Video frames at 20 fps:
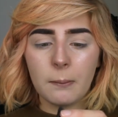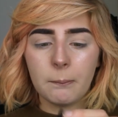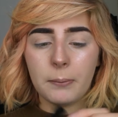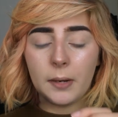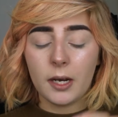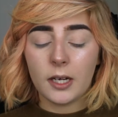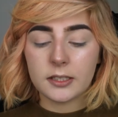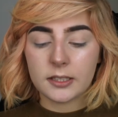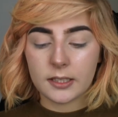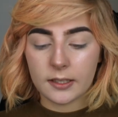
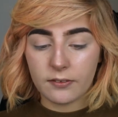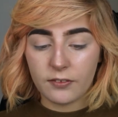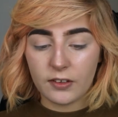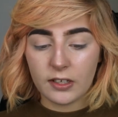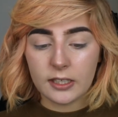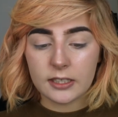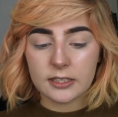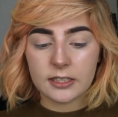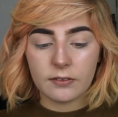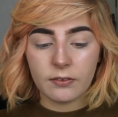But the
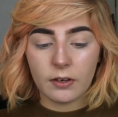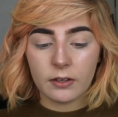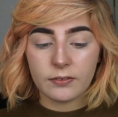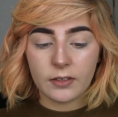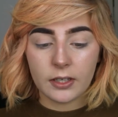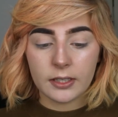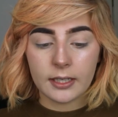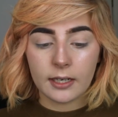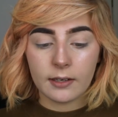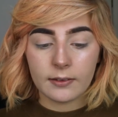thing is, if I
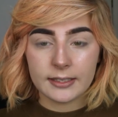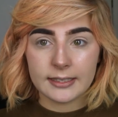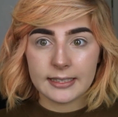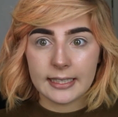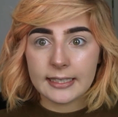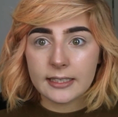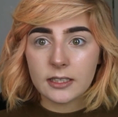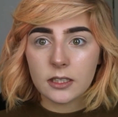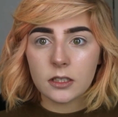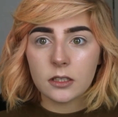find out this
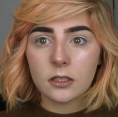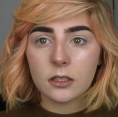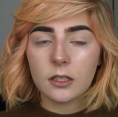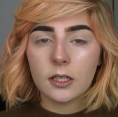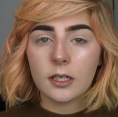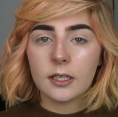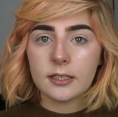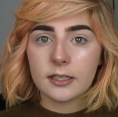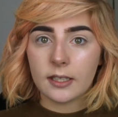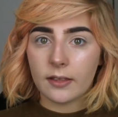isn't
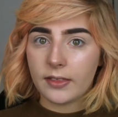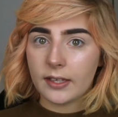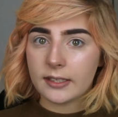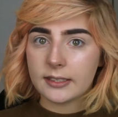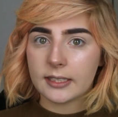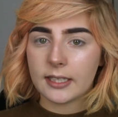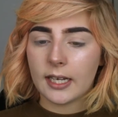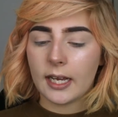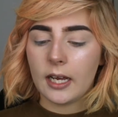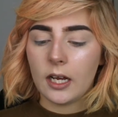
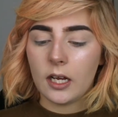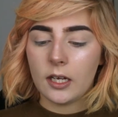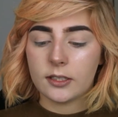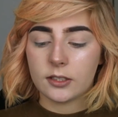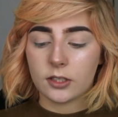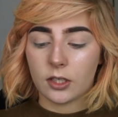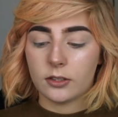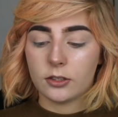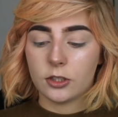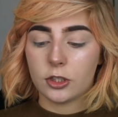synthetic hair, it's
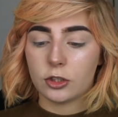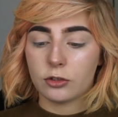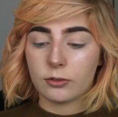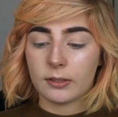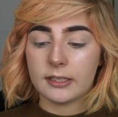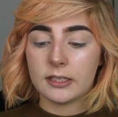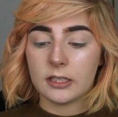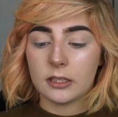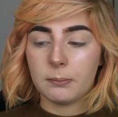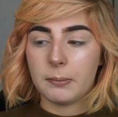going
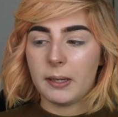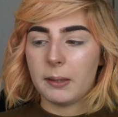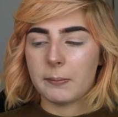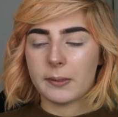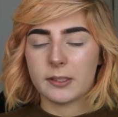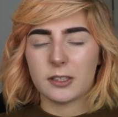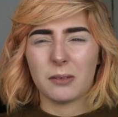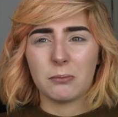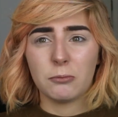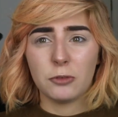straight in the bin
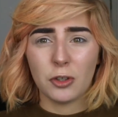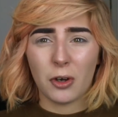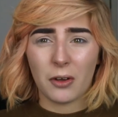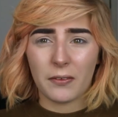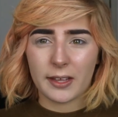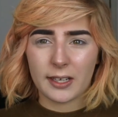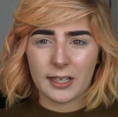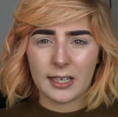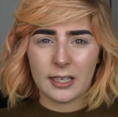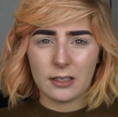because I'm not
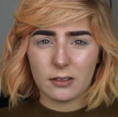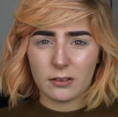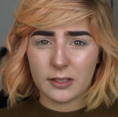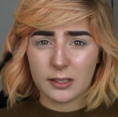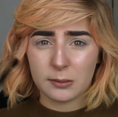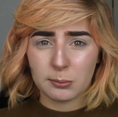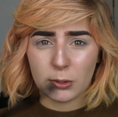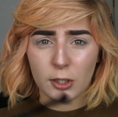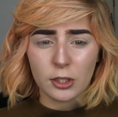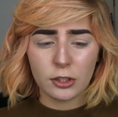that keen on
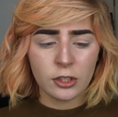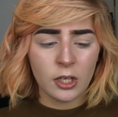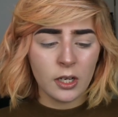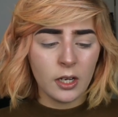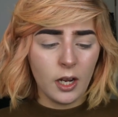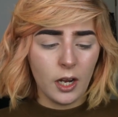this brush.